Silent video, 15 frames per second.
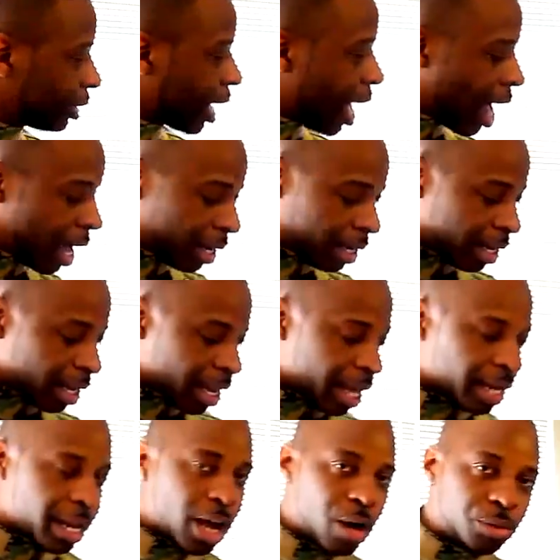the side,
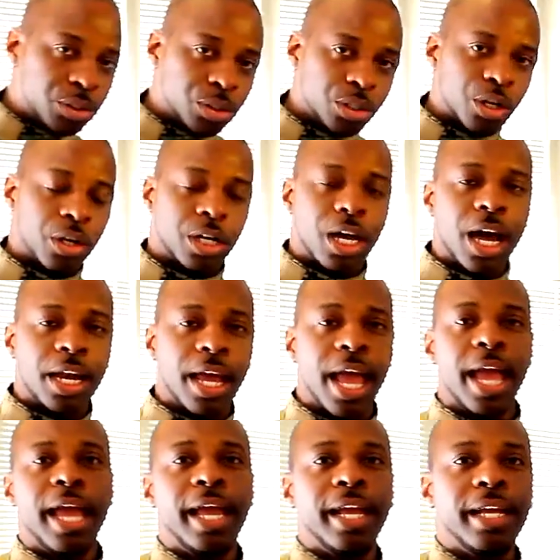and it helps your gun
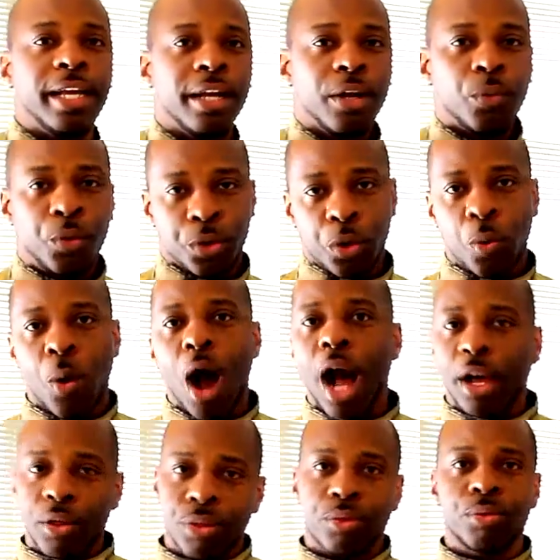hang when you're
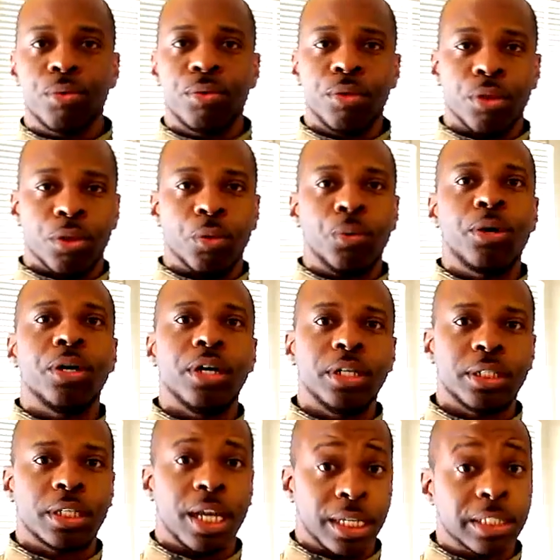walking through the
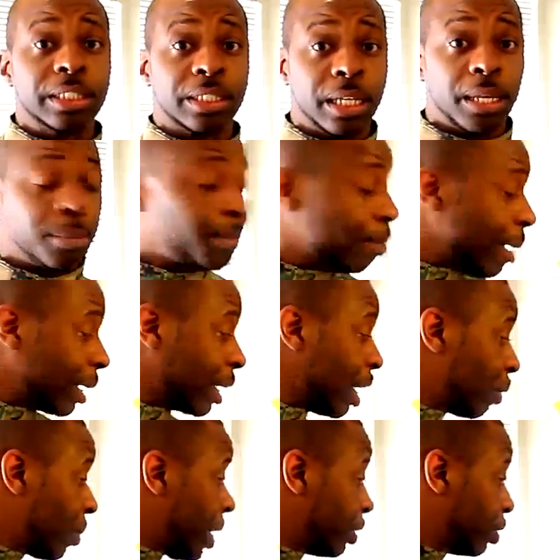woods, because my
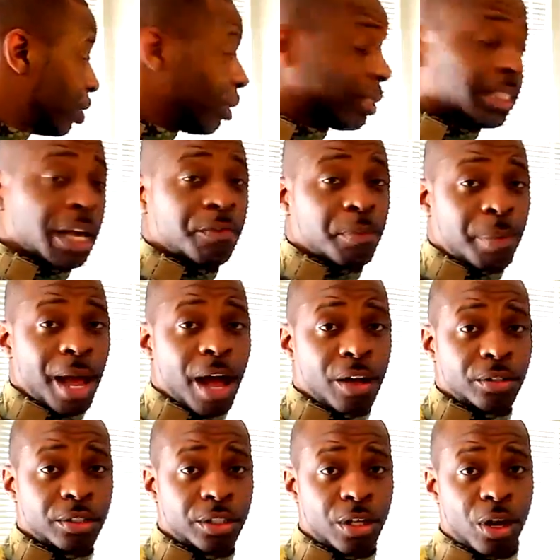gun weighs a good 7
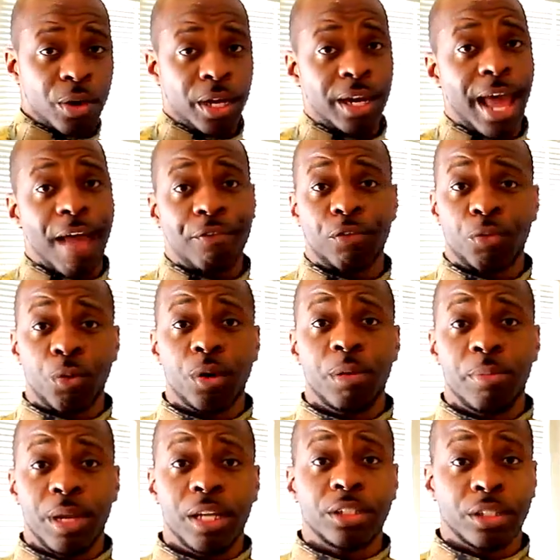pounds, you know, and after 20
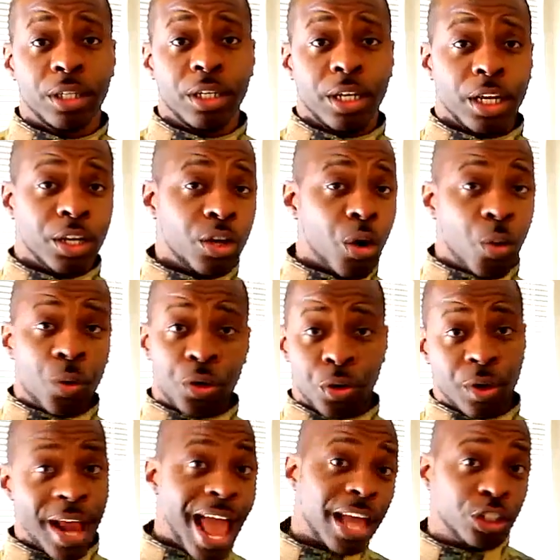minutes, you know, when
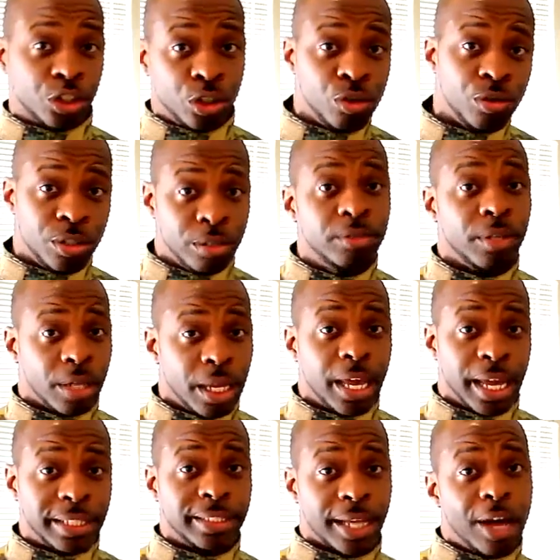you're not shooting,
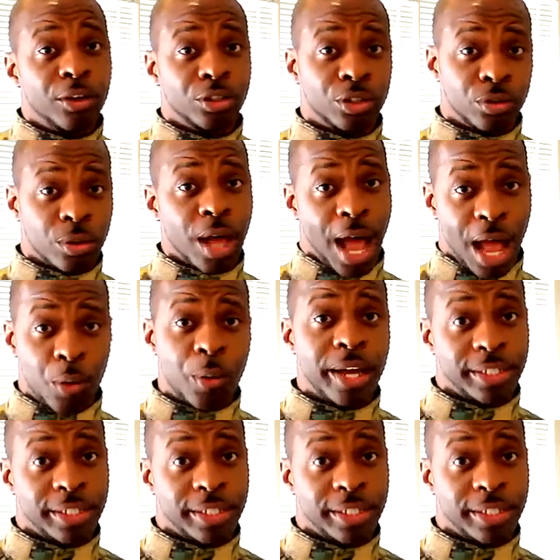it tells you, I